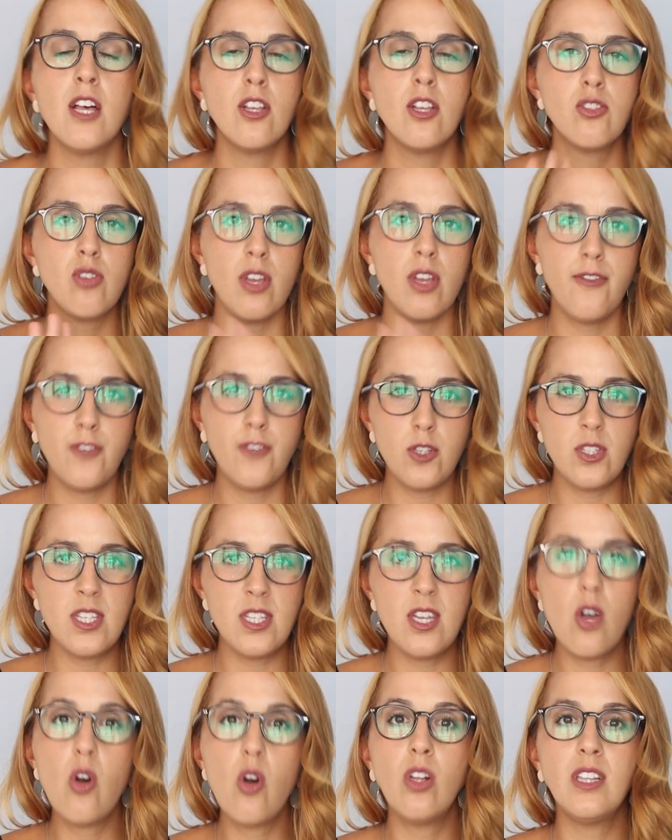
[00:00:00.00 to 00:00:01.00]
So if you
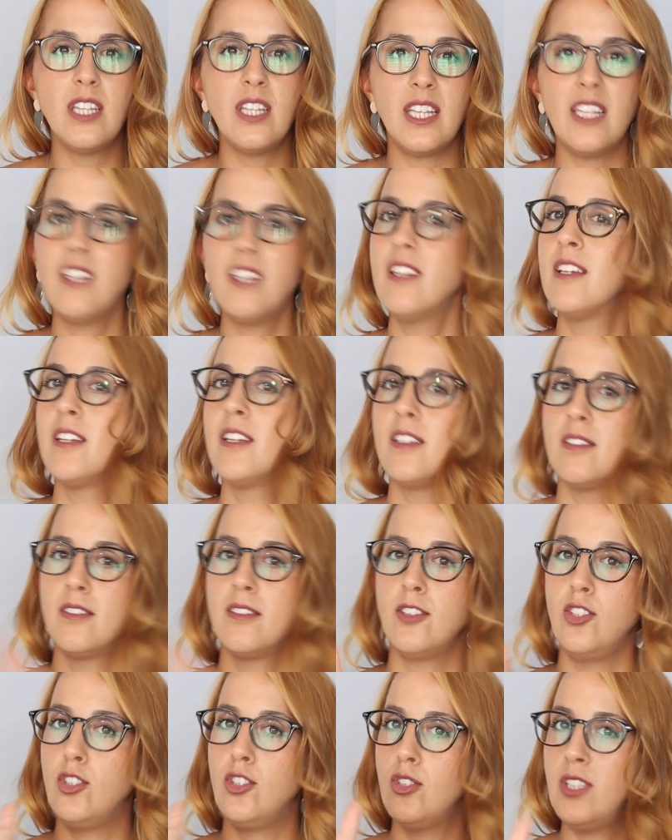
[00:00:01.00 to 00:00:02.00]
see only,
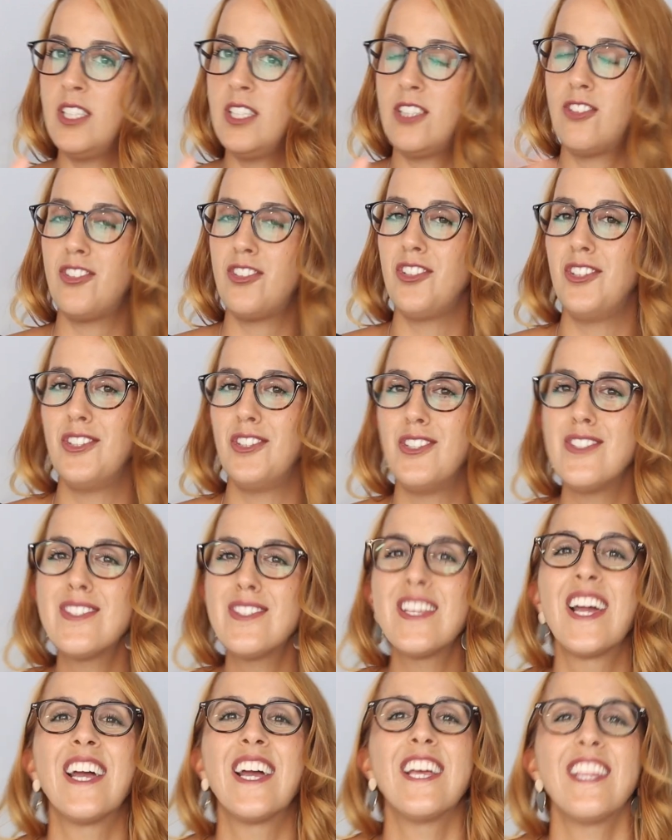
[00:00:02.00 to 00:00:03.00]
you need to use
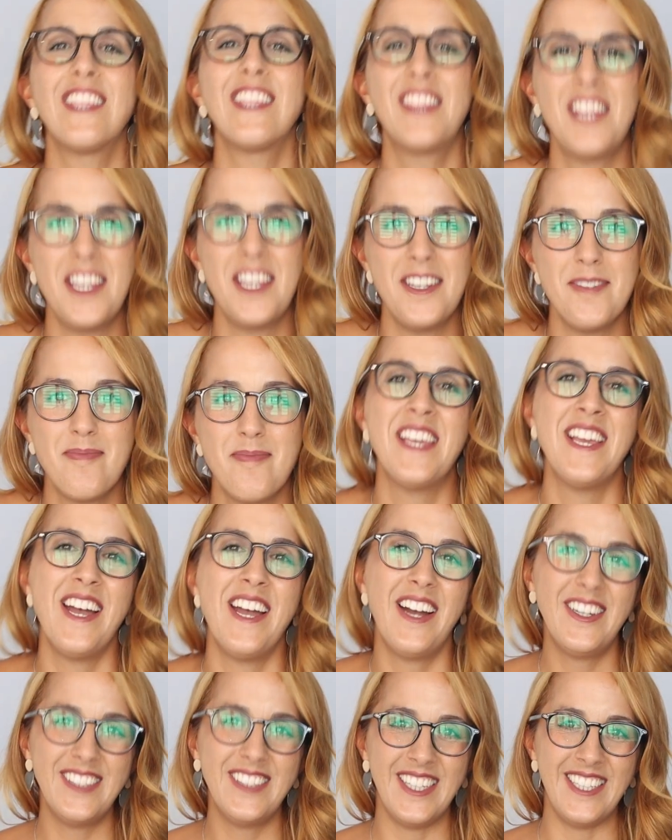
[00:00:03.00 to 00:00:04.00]
the.
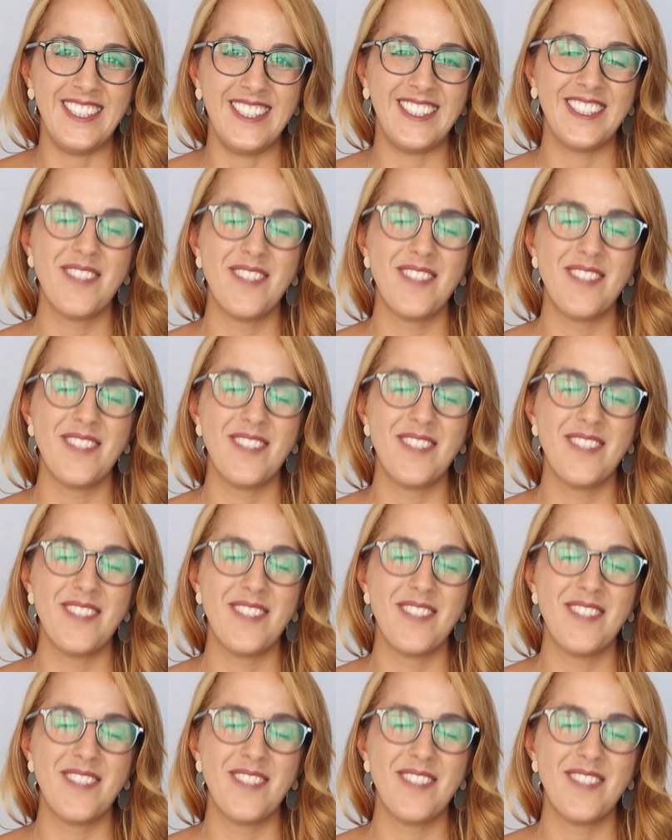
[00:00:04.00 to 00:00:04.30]
All right.